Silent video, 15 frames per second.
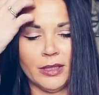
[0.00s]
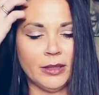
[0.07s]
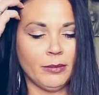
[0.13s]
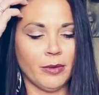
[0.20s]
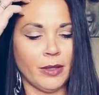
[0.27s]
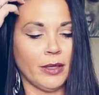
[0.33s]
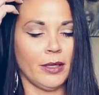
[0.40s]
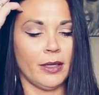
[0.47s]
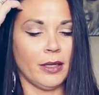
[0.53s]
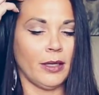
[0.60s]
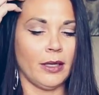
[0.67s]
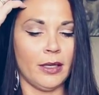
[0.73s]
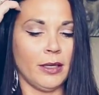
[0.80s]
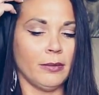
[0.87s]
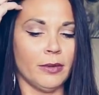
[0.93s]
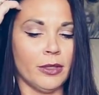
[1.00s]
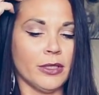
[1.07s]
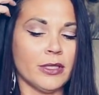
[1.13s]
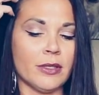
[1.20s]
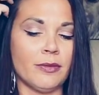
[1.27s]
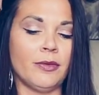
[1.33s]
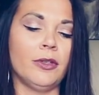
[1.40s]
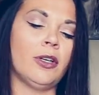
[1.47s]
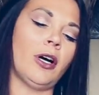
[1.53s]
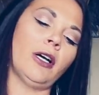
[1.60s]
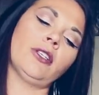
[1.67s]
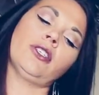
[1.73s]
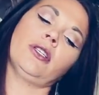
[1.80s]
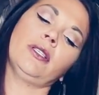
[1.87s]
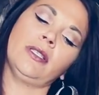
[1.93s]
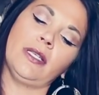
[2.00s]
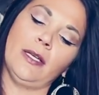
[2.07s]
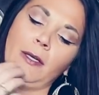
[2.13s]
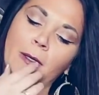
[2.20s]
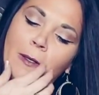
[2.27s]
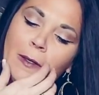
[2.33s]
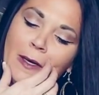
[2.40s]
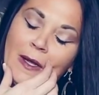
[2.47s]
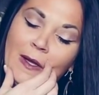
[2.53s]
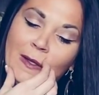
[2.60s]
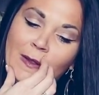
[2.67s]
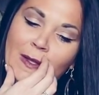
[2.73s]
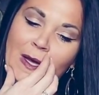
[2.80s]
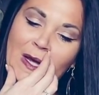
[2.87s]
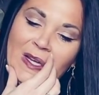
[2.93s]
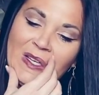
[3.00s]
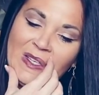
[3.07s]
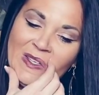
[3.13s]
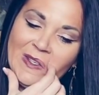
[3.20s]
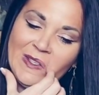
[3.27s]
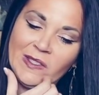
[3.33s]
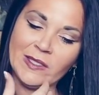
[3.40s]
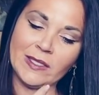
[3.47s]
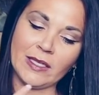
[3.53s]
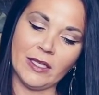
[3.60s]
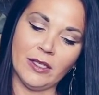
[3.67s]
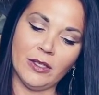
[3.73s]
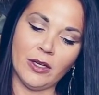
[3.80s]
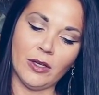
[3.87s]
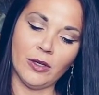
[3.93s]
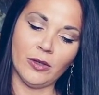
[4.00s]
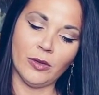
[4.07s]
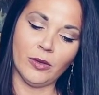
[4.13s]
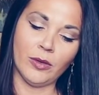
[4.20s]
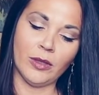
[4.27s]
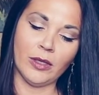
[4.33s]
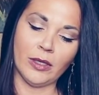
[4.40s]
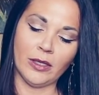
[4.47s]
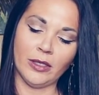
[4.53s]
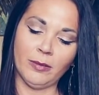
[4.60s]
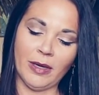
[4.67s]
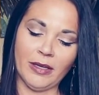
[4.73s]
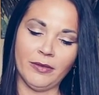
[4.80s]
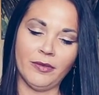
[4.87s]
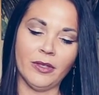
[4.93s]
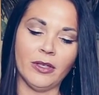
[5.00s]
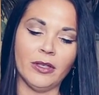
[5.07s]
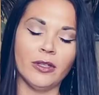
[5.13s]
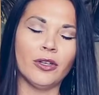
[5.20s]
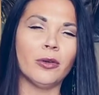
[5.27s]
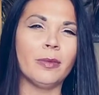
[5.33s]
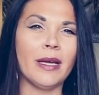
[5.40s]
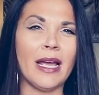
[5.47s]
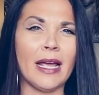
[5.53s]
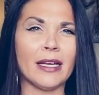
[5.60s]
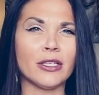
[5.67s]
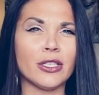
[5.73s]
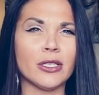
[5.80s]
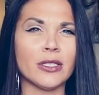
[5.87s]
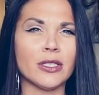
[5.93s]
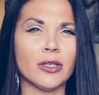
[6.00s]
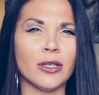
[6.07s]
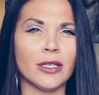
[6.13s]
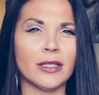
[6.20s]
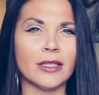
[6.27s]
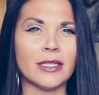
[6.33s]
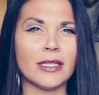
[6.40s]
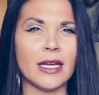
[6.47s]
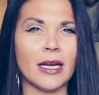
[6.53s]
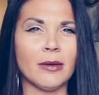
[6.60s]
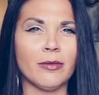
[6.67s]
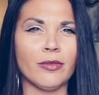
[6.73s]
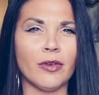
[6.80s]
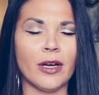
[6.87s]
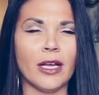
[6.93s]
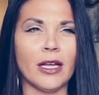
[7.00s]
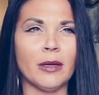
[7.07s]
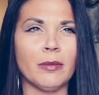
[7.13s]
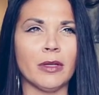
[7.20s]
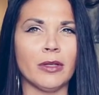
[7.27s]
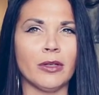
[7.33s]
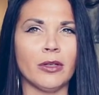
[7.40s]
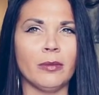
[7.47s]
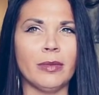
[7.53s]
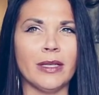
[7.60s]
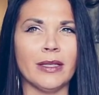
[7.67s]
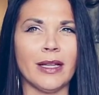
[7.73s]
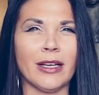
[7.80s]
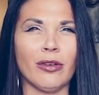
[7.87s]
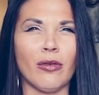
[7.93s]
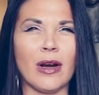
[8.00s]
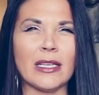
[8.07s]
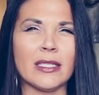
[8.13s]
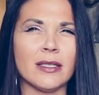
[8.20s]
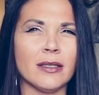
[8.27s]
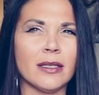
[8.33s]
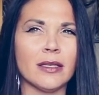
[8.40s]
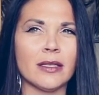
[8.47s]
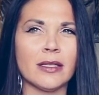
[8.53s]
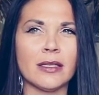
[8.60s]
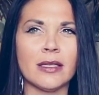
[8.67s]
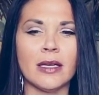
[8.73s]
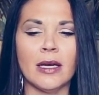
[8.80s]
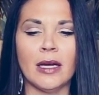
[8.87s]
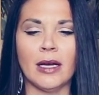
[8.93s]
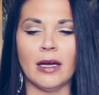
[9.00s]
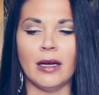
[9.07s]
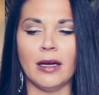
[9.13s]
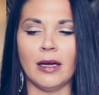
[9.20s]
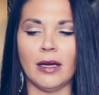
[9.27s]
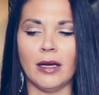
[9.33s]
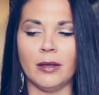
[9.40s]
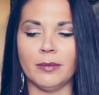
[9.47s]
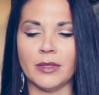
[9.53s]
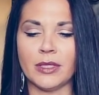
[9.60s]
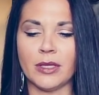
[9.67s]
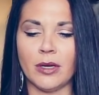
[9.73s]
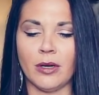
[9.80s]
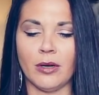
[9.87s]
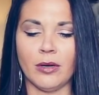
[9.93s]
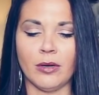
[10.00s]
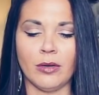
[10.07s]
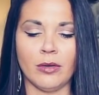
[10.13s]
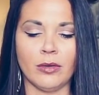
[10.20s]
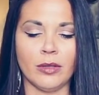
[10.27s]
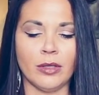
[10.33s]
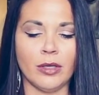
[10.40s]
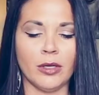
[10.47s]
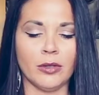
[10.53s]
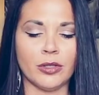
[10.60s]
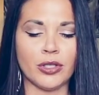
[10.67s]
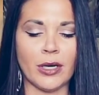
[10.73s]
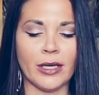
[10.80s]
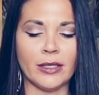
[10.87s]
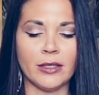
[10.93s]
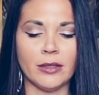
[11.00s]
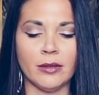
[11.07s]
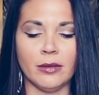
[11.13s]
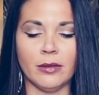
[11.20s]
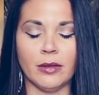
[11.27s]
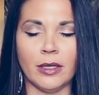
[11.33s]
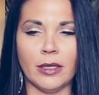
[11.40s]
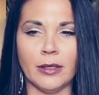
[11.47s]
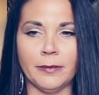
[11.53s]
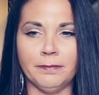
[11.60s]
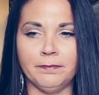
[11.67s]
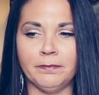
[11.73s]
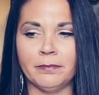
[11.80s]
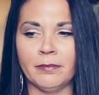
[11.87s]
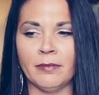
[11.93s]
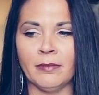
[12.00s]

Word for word: Libra, uh, there is a few cautions here, and that is, you know, uh, you might feel a little bit anxious during this time frame, a little bit like restless. Um, so, you know, try to um,